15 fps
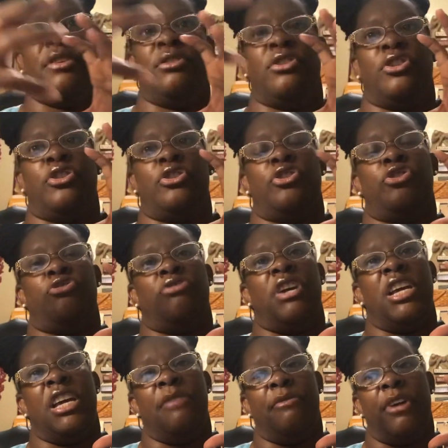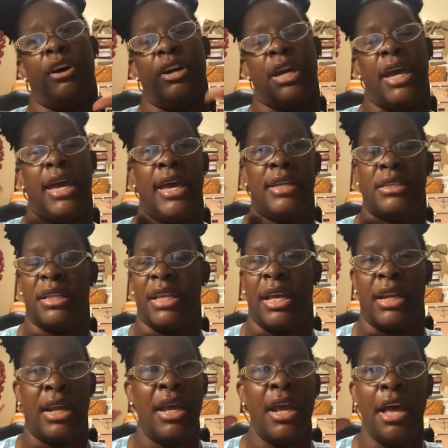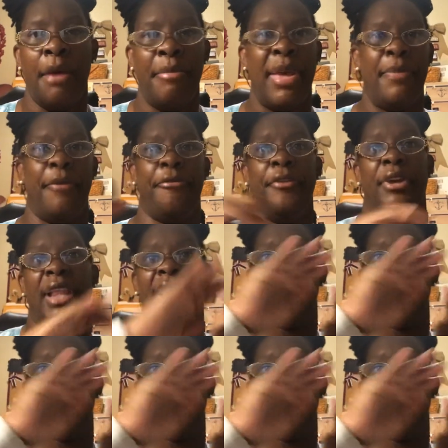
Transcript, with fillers: These are the babies that have those extreme long heads, and then